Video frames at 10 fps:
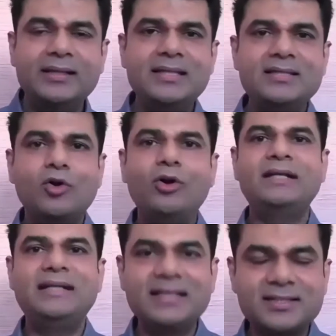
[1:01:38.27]
These are
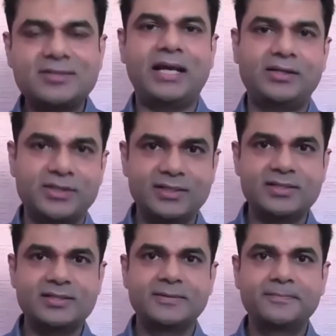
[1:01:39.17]
all
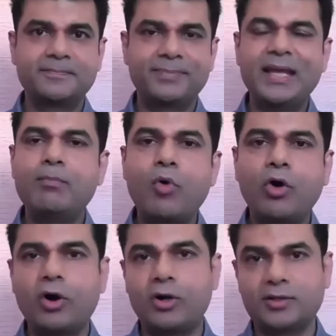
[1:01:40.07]
distractions. They're
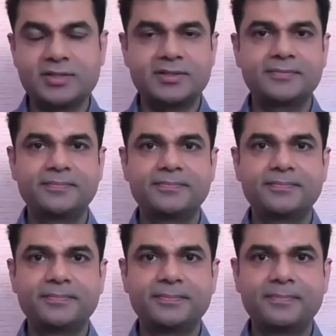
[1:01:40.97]
morons.
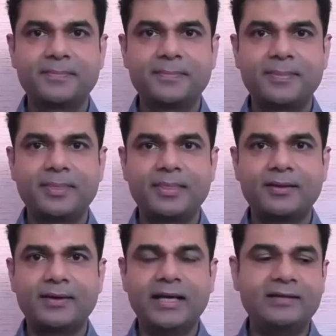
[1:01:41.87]

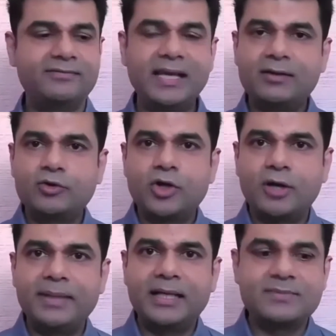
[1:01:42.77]
All right. If they could
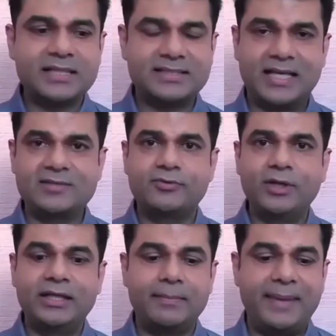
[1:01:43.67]
not become successful
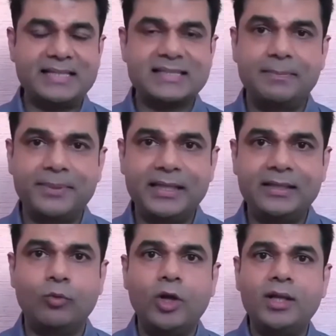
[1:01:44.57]
in the best company in
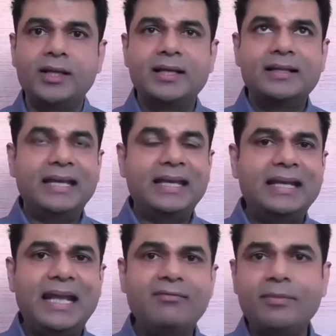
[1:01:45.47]
the world, they
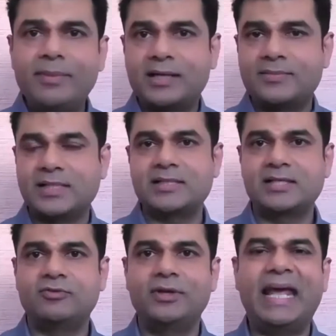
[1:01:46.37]
can never become
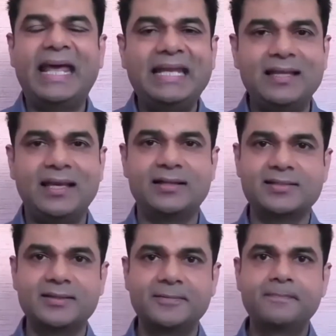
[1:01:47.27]
successful in anything
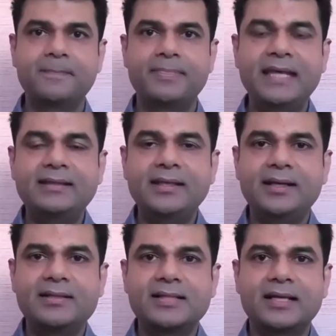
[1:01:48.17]
else. They think
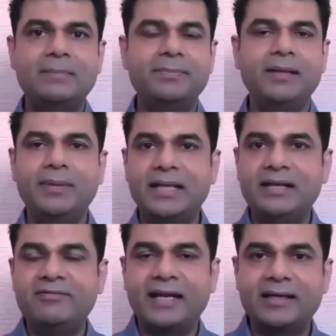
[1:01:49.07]
it is a company, but
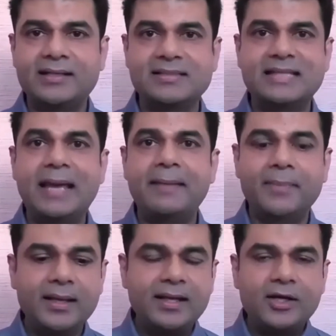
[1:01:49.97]
in fact, it is
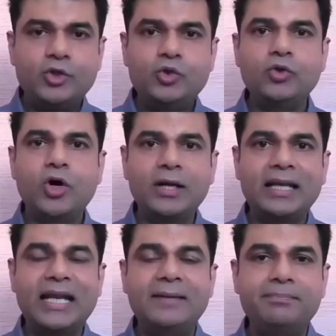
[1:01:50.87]
them. Do not
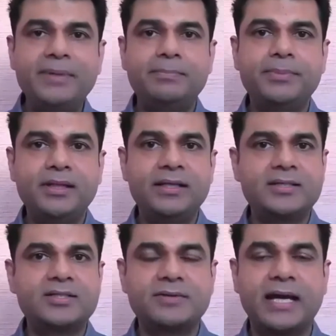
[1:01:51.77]
let people
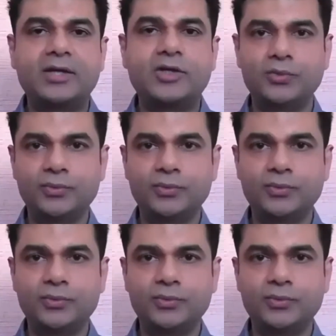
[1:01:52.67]
distract you.